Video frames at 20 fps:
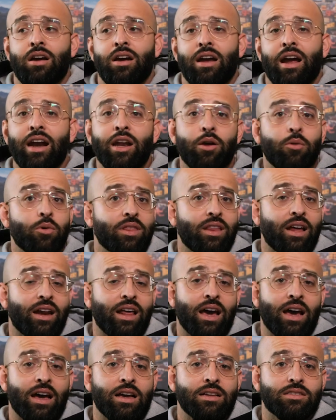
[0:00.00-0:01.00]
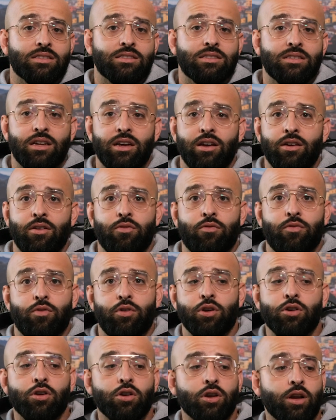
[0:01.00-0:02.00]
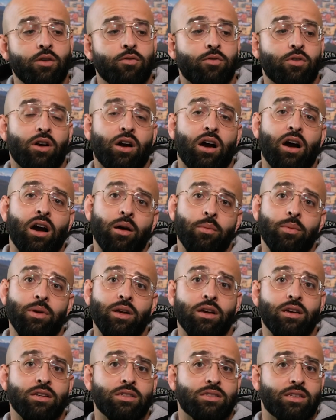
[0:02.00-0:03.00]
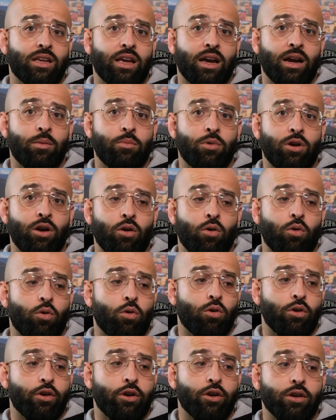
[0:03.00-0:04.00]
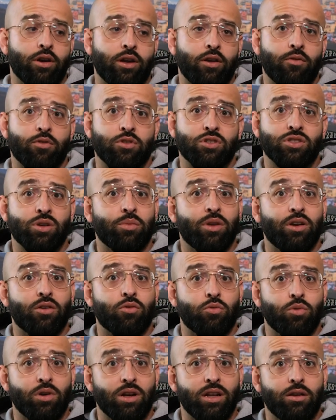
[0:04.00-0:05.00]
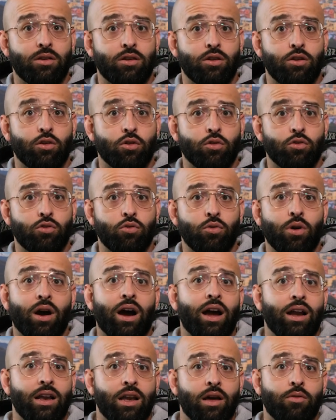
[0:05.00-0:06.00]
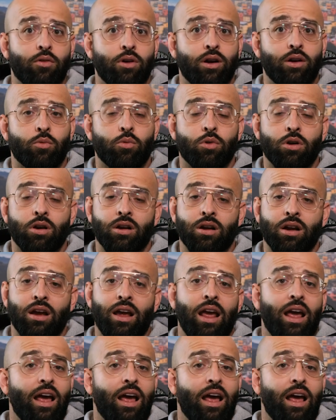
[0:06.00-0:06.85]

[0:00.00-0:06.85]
Anyone that asks if you're looking for a hobbyist camera or you're looking for something to really, do high level end work,